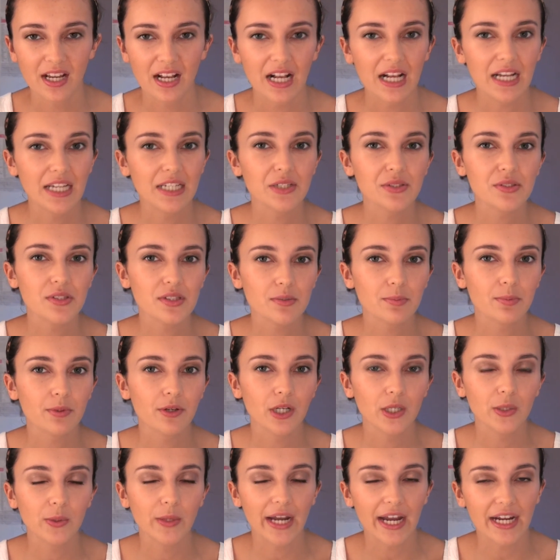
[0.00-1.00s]
I use the
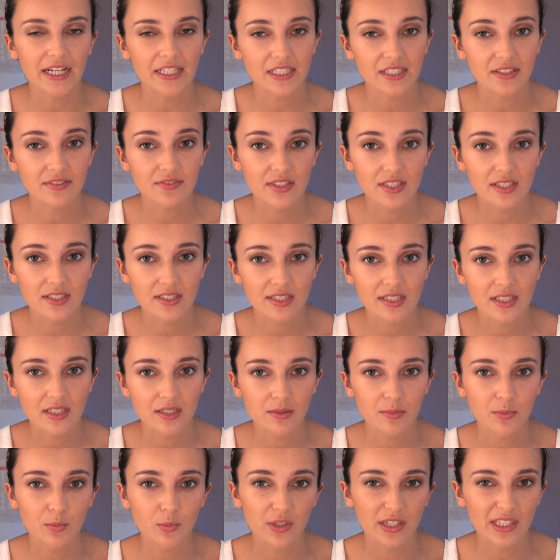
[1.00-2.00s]
Proactiv
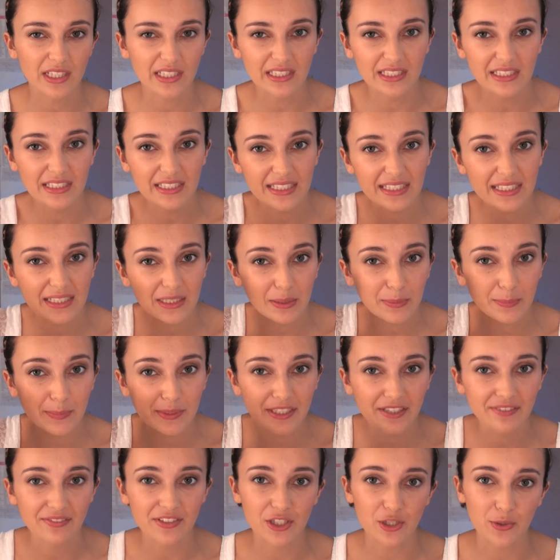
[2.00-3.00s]
system with a little
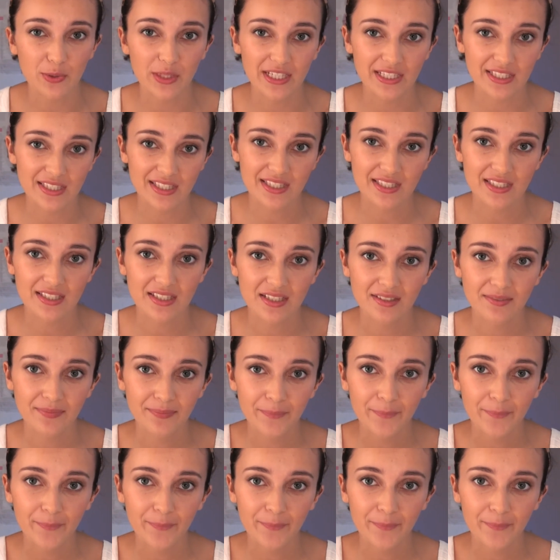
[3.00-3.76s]
bit of a twist.